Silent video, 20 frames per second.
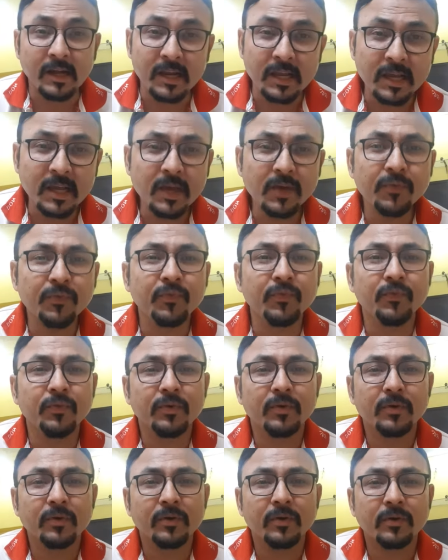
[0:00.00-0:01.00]
live
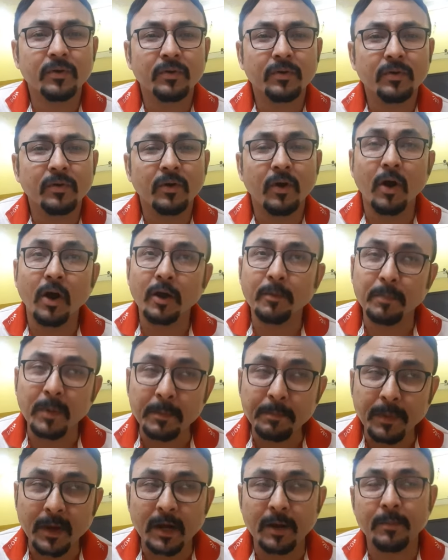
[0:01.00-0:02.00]
or be
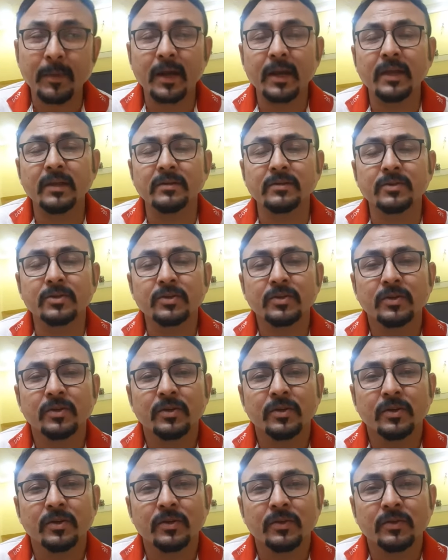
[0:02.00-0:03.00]
permanent
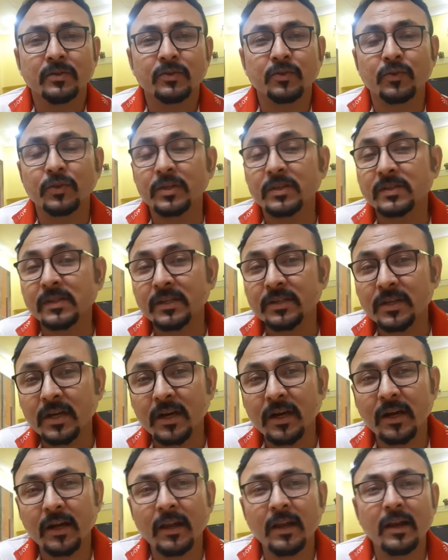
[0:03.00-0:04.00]
through this
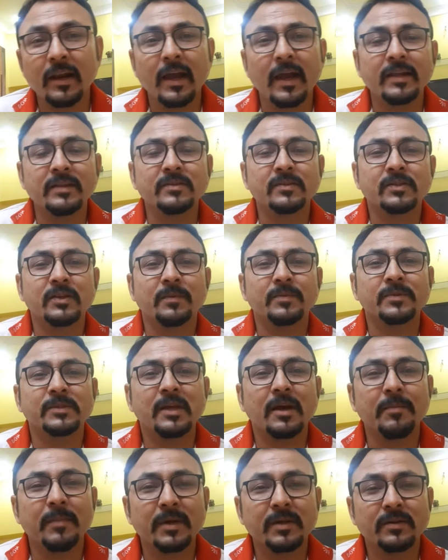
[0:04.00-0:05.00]
eternal lines of
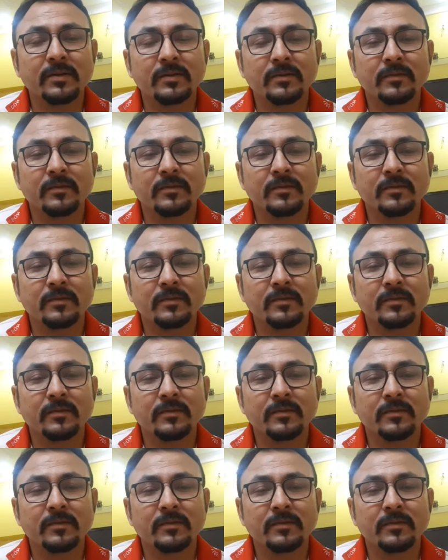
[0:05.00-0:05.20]
summer.